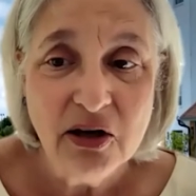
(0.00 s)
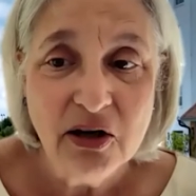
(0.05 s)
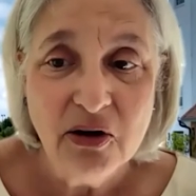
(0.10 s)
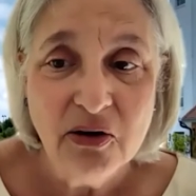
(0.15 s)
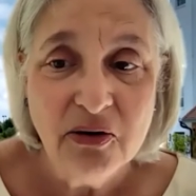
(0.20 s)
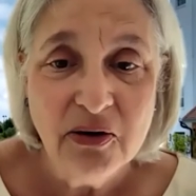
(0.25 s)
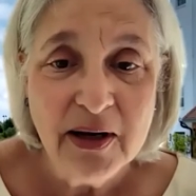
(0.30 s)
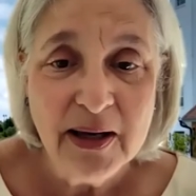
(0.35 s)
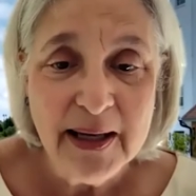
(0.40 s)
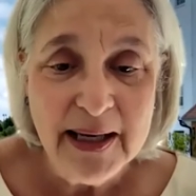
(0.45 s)

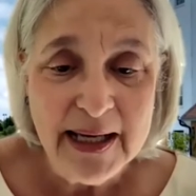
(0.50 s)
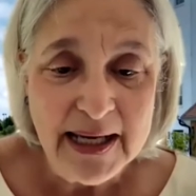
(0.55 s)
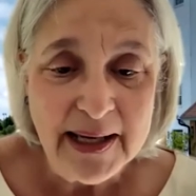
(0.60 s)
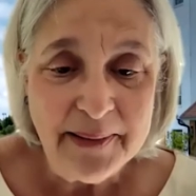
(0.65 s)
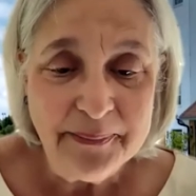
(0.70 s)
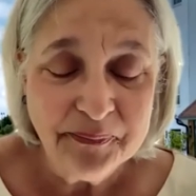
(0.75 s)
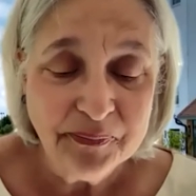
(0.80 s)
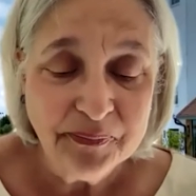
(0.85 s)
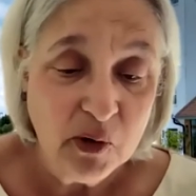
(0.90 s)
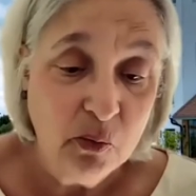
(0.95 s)
though
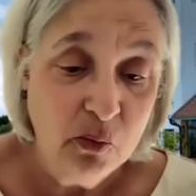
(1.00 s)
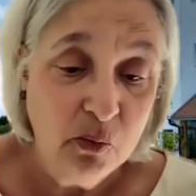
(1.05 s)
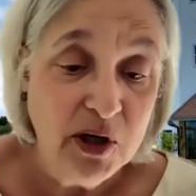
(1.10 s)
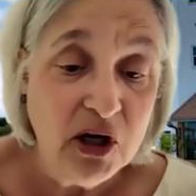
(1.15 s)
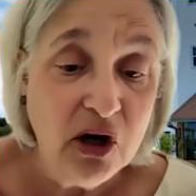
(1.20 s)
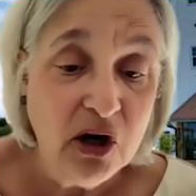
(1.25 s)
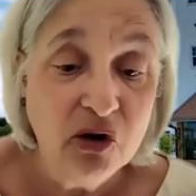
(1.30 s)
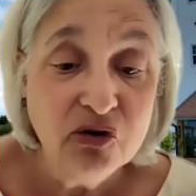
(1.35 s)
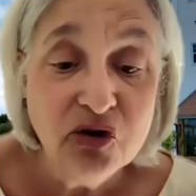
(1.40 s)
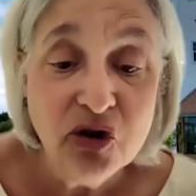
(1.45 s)
we
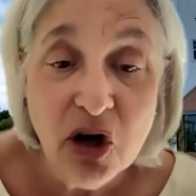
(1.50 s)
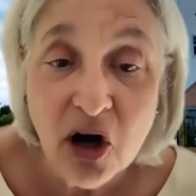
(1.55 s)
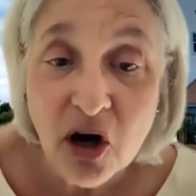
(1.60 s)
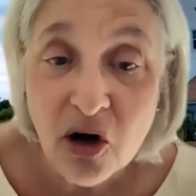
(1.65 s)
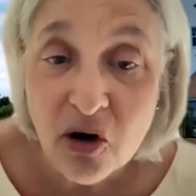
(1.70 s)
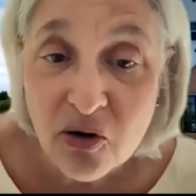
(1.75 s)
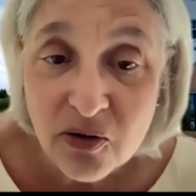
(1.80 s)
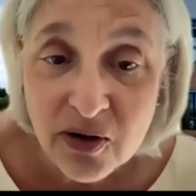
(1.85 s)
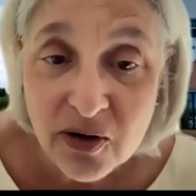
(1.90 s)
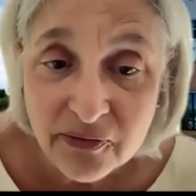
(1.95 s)
don't
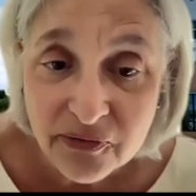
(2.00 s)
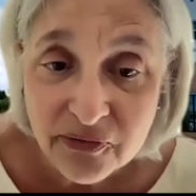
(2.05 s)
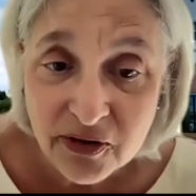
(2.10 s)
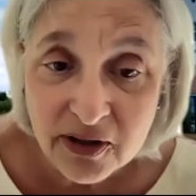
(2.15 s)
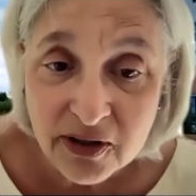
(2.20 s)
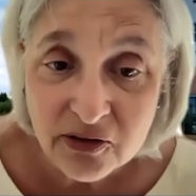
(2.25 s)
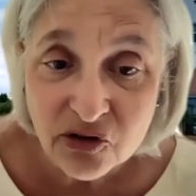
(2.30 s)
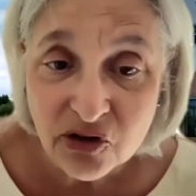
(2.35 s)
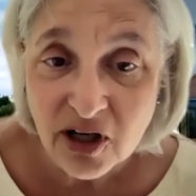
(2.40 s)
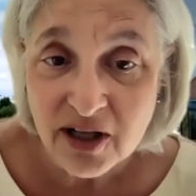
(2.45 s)
know if
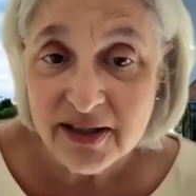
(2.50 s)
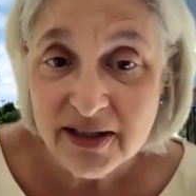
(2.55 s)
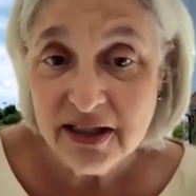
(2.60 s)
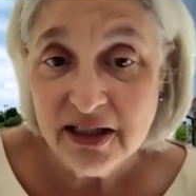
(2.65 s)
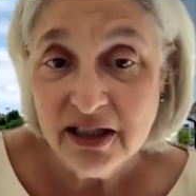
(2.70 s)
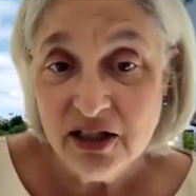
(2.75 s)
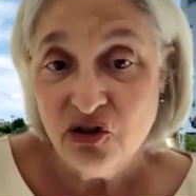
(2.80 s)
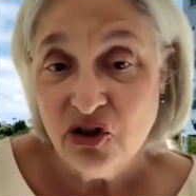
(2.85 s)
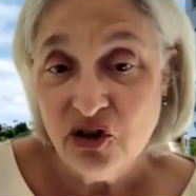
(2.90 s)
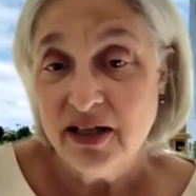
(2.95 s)
the
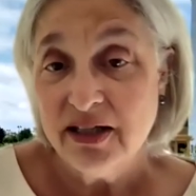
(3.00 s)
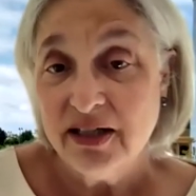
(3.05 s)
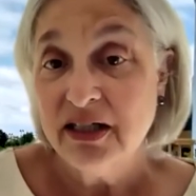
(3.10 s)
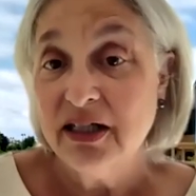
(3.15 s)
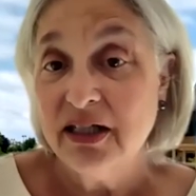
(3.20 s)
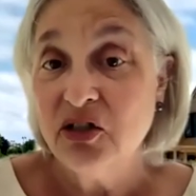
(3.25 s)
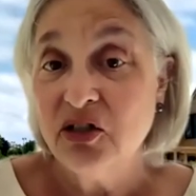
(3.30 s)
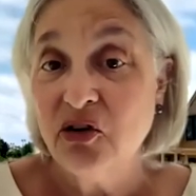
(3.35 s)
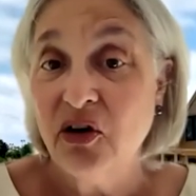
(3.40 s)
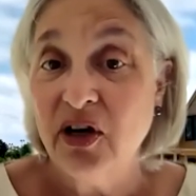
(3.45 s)
Johnson & Johnson
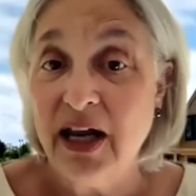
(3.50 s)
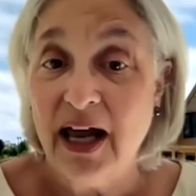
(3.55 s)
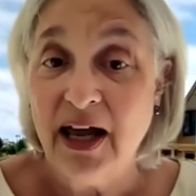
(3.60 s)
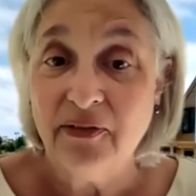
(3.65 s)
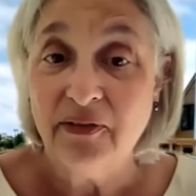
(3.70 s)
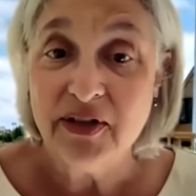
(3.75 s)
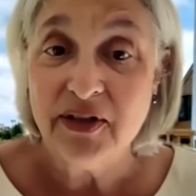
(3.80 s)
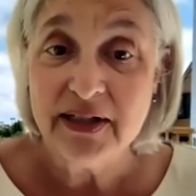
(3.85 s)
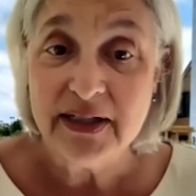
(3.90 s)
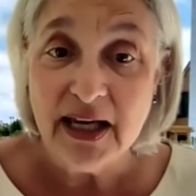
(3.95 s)
is going to
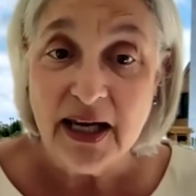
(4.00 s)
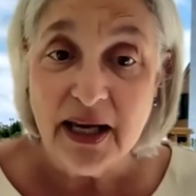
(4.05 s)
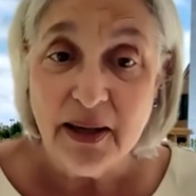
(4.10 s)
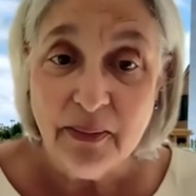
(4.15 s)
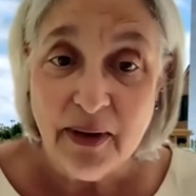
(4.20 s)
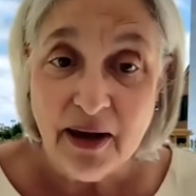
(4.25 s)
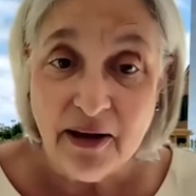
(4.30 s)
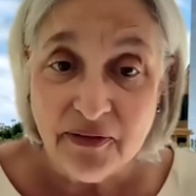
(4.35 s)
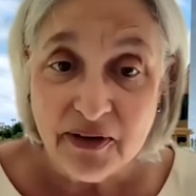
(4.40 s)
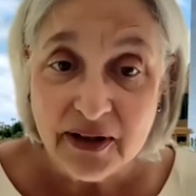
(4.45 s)
have the
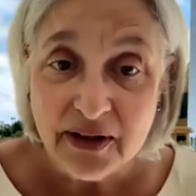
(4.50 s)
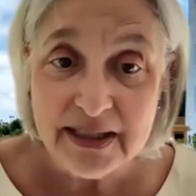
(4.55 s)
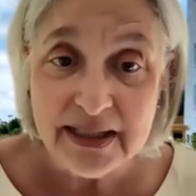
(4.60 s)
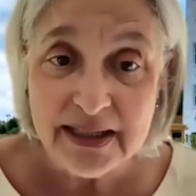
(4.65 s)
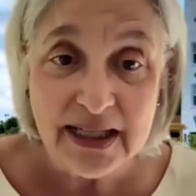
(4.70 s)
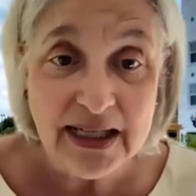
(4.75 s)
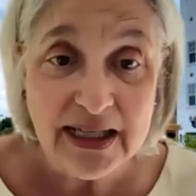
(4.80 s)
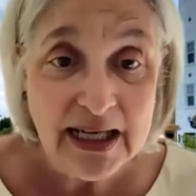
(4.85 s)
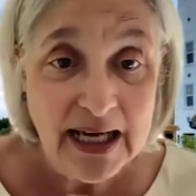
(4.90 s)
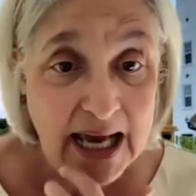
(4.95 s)
same
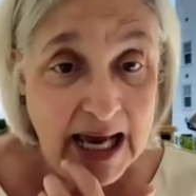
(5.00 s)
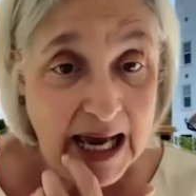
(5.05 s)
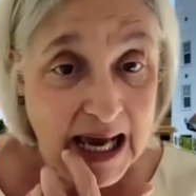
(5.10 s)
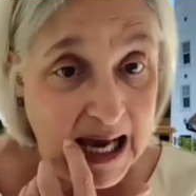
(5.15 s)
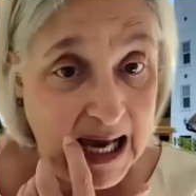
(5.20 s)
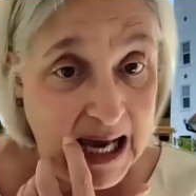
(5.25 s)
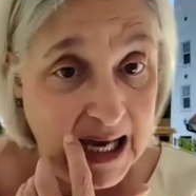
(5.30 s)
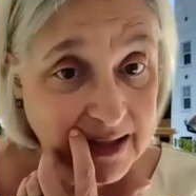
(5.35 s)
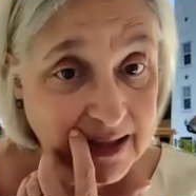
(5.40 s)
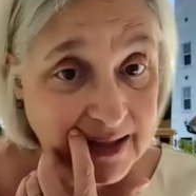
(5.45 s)
efficacy
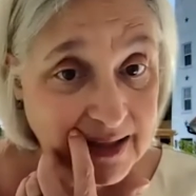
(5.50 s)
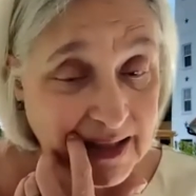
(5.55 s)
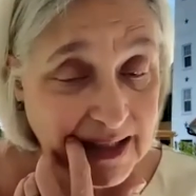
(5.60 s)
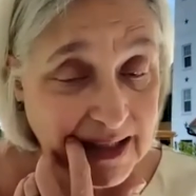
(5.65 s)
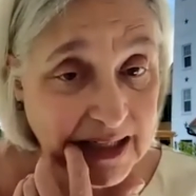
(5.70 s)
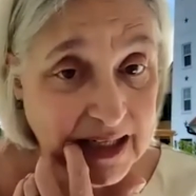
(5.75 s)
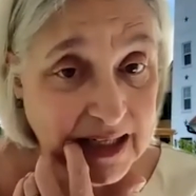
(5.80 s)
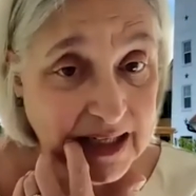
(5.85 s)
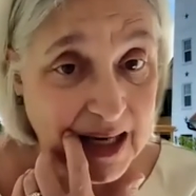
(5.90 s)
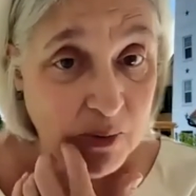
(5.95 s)
as
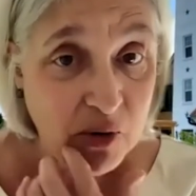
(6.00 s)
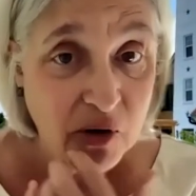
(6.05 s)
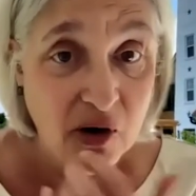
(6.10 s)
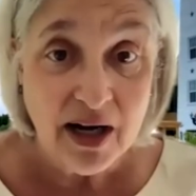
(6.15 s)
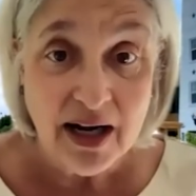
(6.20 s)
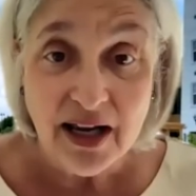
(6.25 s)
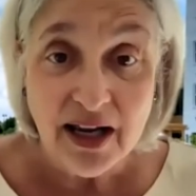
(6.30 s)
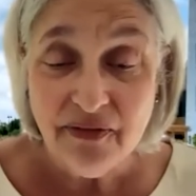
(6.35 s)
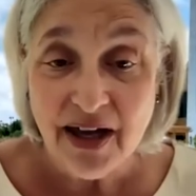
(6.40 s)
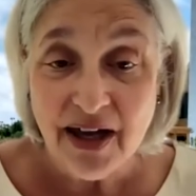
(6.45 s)
the
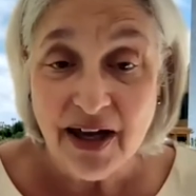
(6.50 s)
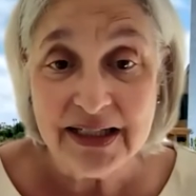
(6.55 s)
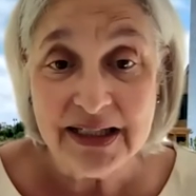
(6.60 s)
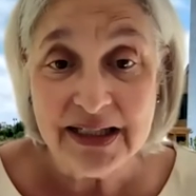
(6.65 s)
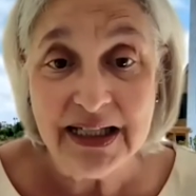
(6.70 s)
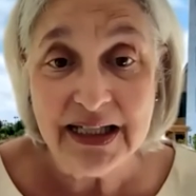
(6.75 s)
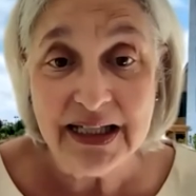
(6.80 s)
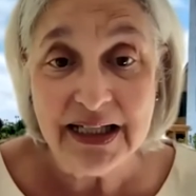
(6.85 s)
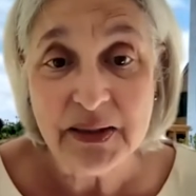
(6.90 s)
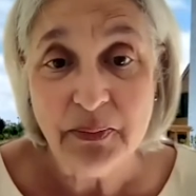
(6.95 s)
mRNA
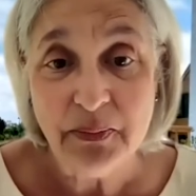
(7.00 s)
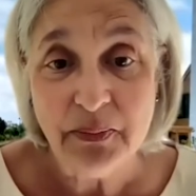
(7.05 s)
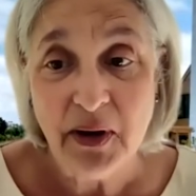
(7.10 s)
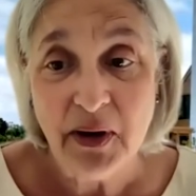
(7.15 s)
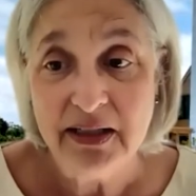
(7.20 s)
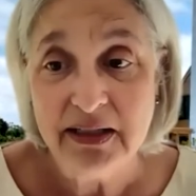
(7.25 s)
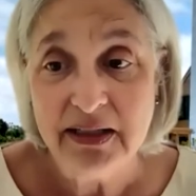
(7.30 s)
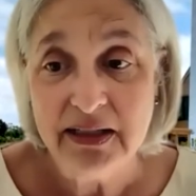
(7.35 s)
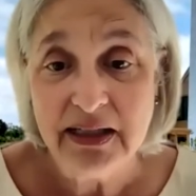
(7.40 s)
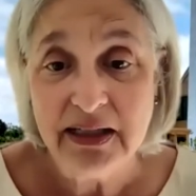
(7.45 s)
vaccines,
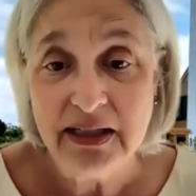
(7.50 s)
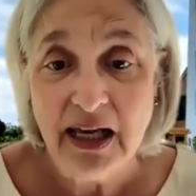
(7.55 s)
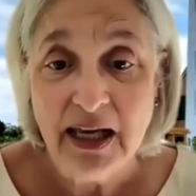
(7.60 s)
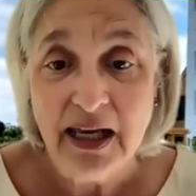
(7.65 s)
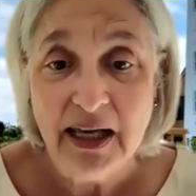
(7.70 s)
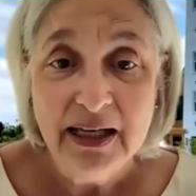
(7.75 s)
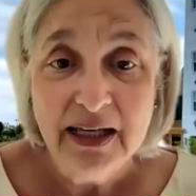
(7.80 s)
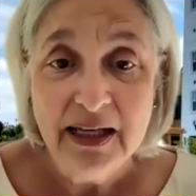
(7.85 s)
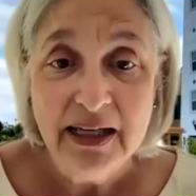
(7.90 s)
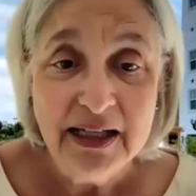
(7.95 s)
but
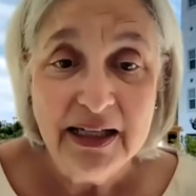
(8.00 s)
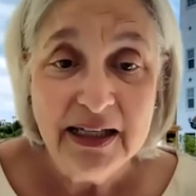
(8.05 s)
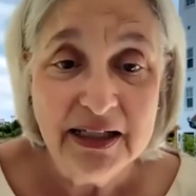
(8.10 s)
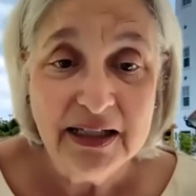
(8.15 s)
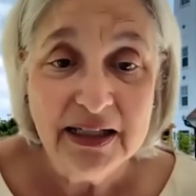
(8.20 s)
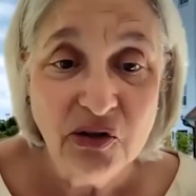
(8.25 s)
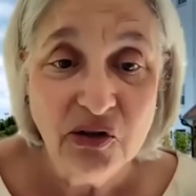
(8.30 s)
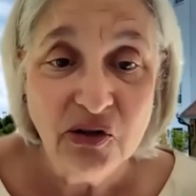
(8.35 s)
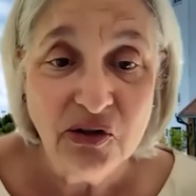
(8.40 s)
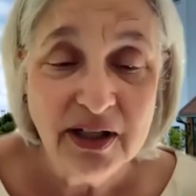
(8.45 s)

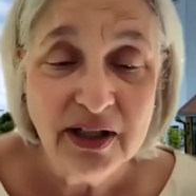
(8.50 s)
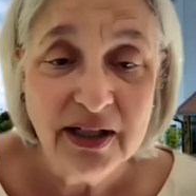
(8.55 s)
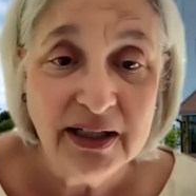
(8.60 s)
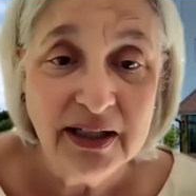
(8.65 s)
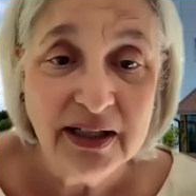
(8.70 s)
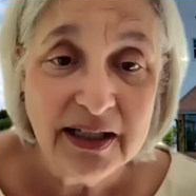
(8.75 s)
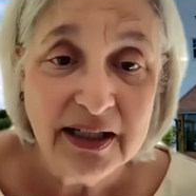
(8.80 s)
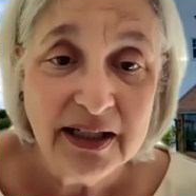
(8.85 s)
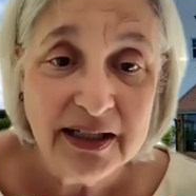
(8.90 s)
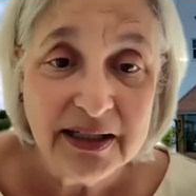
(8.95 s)
it
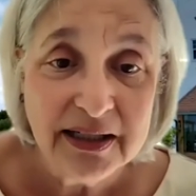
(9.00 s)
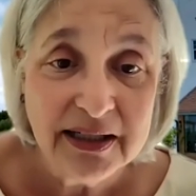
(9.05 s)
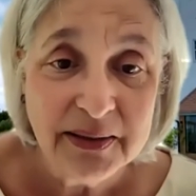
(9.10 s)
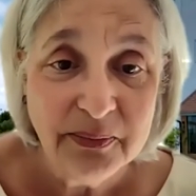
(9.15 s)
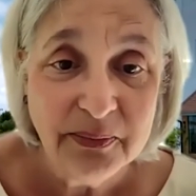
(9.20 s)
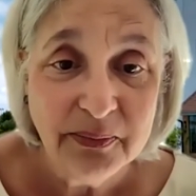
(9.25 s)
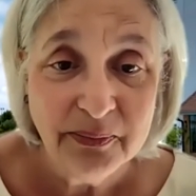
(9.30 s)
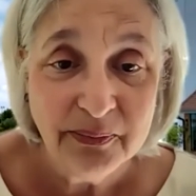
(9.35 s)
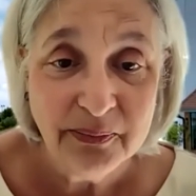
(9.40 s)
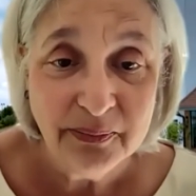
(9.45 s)
certainly is
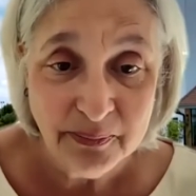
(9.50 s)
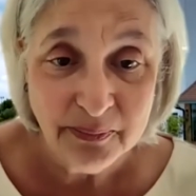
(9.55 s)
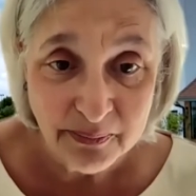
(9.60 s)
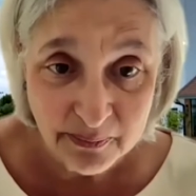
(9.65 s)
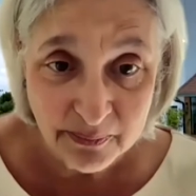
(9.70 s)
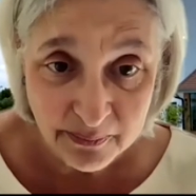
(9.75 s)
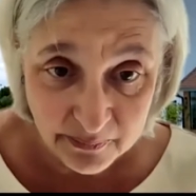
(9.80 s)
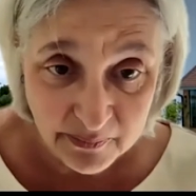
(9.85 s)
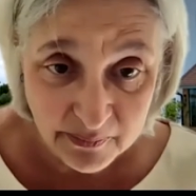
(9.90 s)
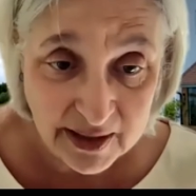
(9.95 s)

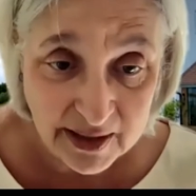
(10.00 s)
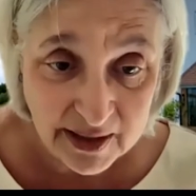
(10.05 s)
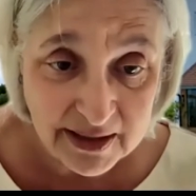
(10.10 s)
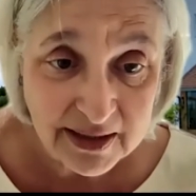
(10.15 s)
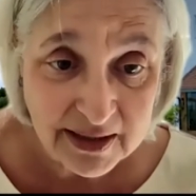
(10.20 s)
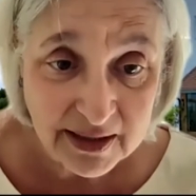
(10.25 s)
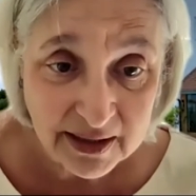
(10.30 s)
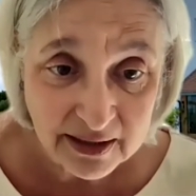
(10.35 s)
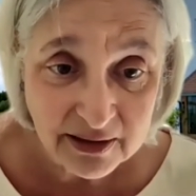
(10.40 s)
a